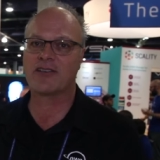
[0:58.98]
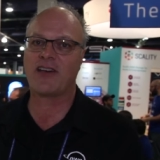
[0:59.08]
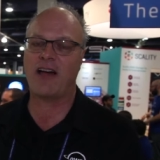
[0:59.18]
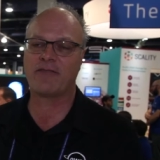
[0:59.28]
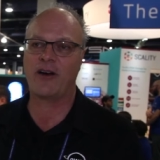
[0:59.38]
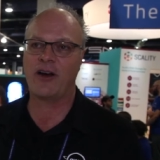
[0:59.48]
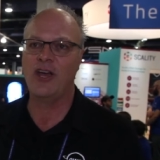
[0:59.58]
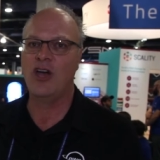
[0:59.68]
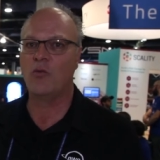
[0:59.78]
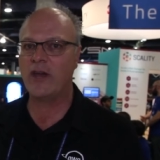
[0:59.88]
software,
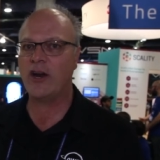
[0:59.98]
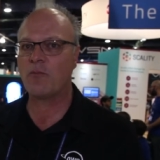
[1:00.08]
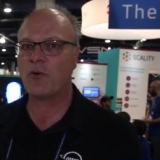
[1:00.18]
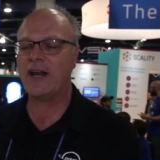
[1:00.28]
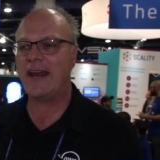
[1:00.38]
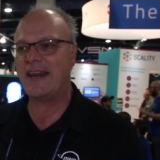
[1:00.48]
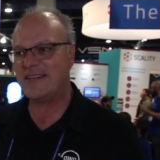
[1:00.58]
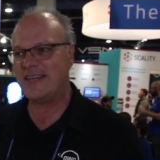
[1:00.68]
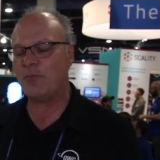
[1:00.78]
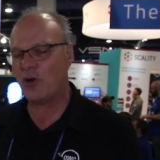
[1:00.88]
we don't put any
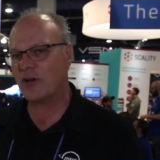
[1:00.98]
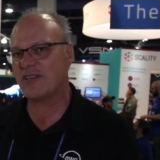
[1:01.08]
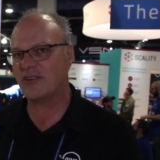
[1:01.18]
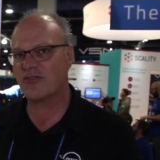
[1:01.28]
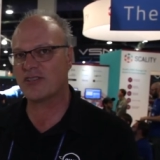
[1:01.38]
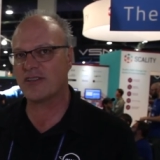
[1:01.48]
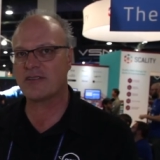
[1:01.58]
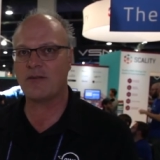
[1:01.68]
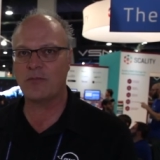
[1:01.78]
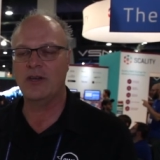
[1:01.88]
deep hooks in your
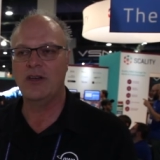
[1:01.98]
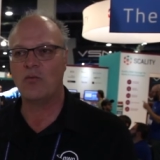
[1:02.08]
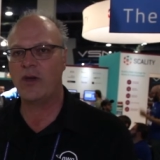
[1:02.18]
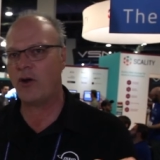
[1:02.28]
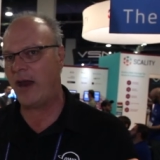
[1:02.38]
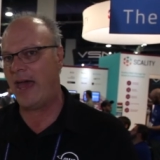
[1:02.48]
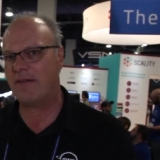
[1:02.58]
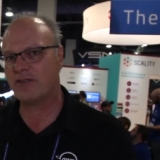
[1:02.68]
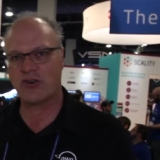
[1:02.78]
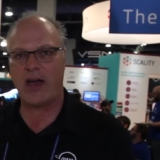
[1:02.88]
system. We don't
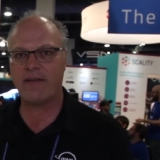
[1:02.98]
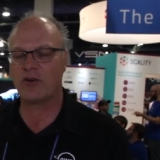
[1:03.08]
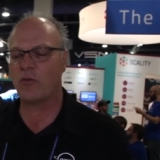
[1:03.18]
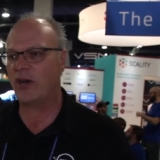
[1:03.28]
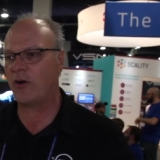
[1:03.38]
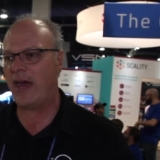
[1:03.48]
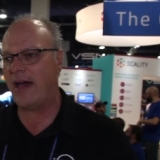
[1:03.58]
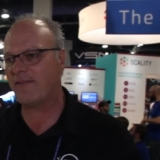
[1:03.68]
have a driver. We don't have